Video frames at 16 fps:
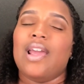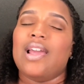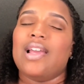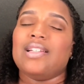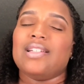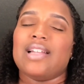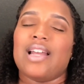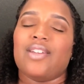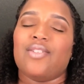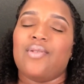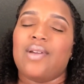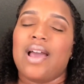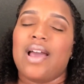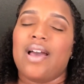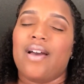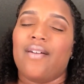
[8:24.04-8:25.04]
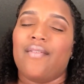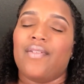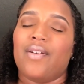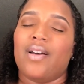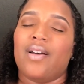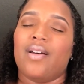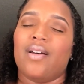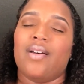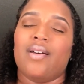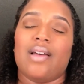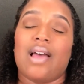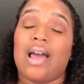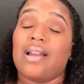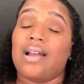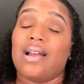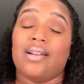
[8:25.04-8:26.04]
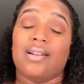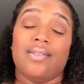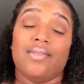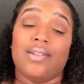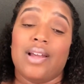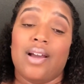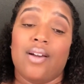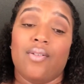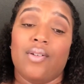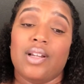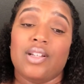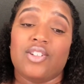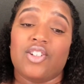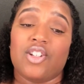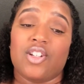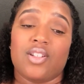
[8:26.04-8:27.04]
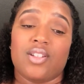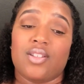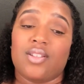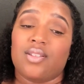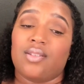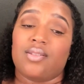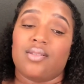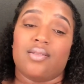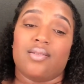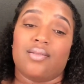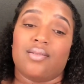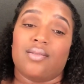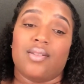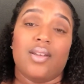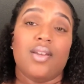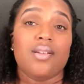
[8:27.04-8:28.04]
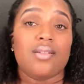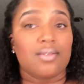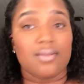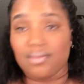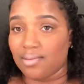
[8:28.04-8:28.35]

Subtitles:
it's like you have, I don't know, it's just, I